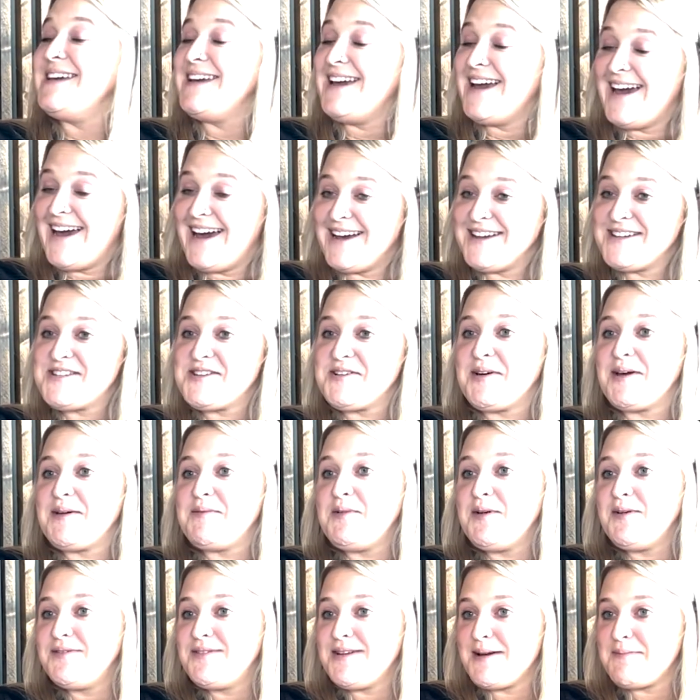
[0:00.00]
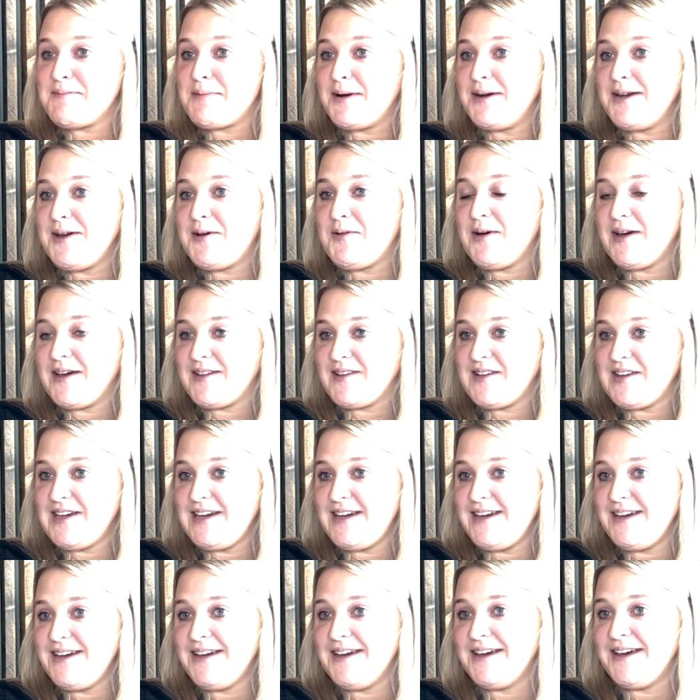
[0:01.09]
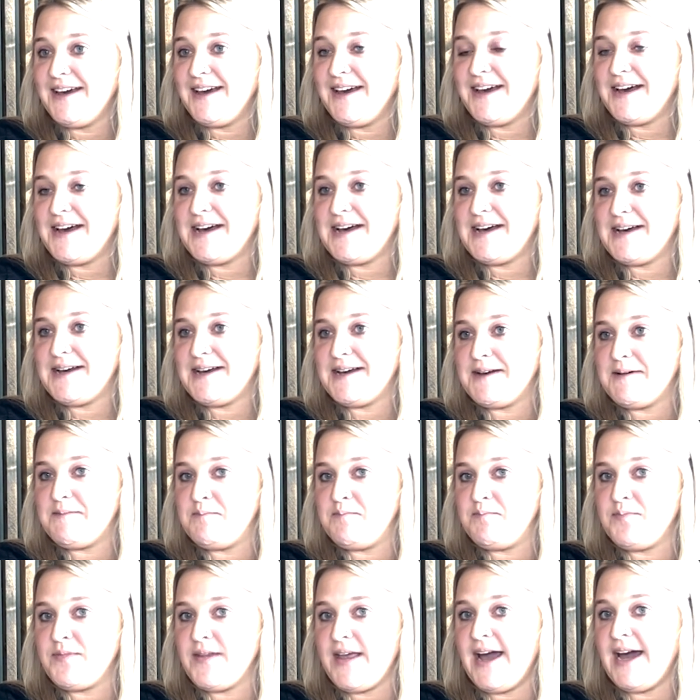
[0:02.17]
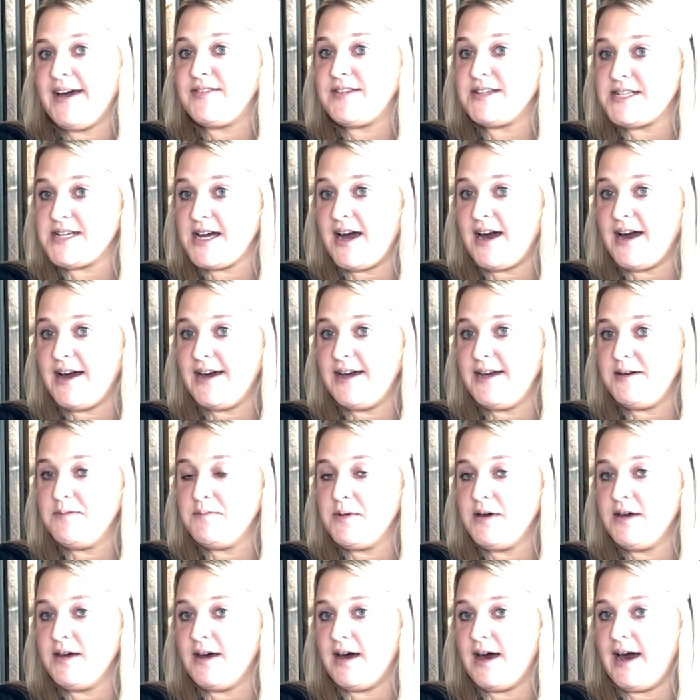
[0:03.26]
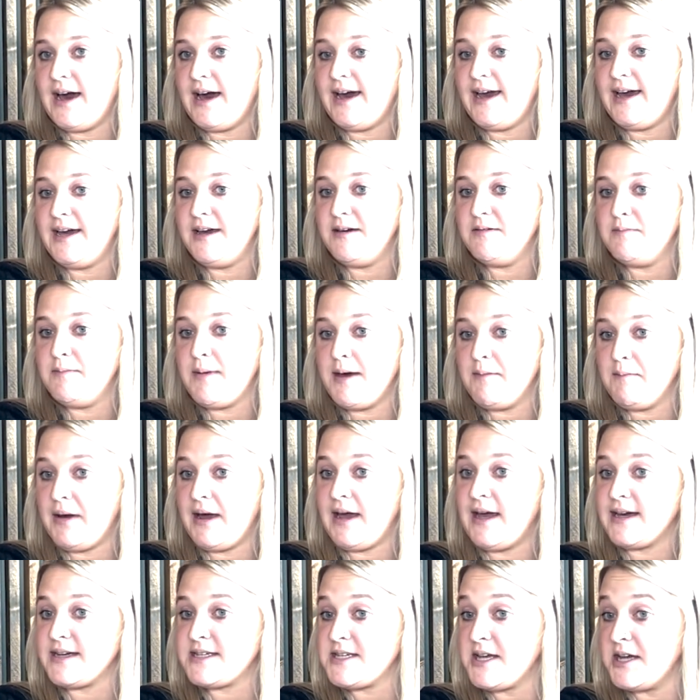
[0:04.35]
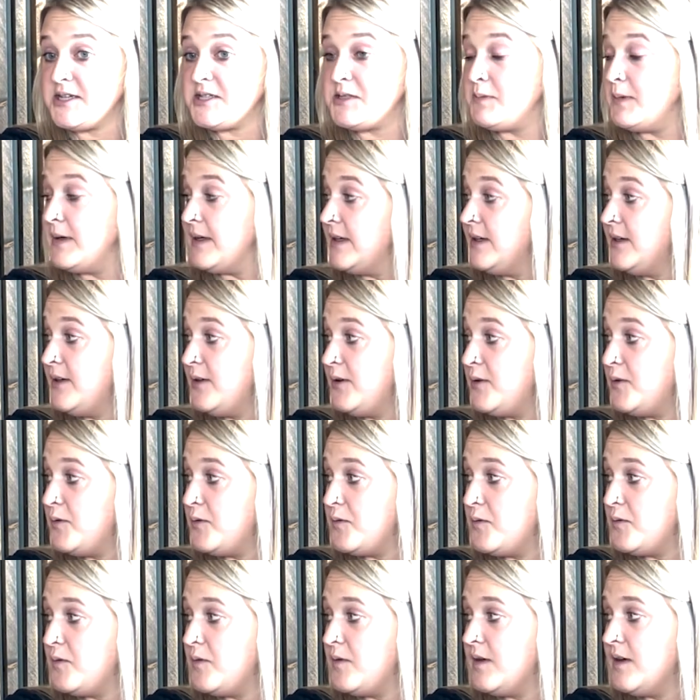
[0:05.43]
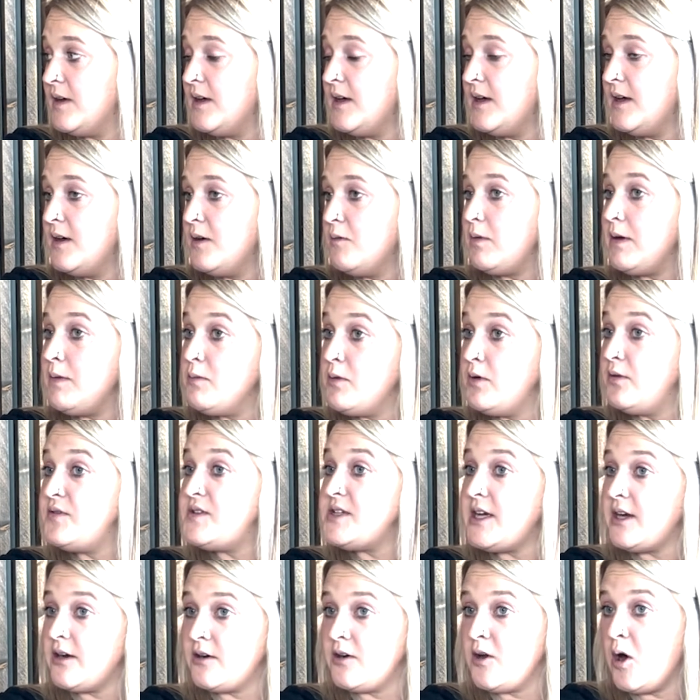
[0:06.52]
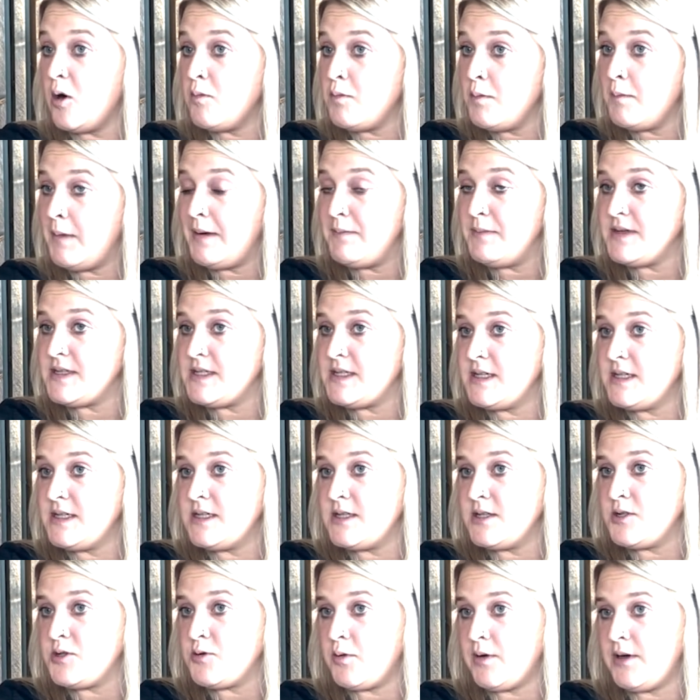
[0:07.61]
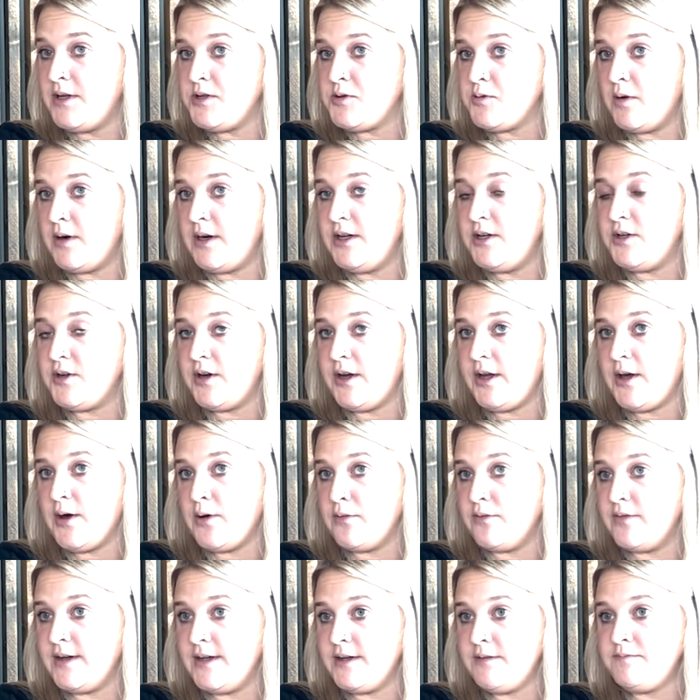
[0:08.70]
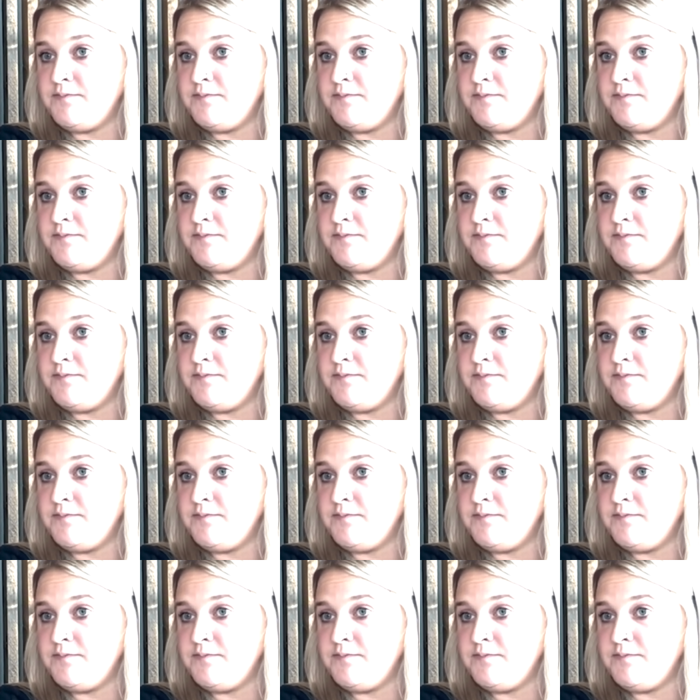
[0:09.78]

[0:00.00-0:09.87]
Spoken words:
Yeah, so I moved up pretty quickly. At the time, I met my ex-husband, who we moved here to open my business in 2020 during COVID.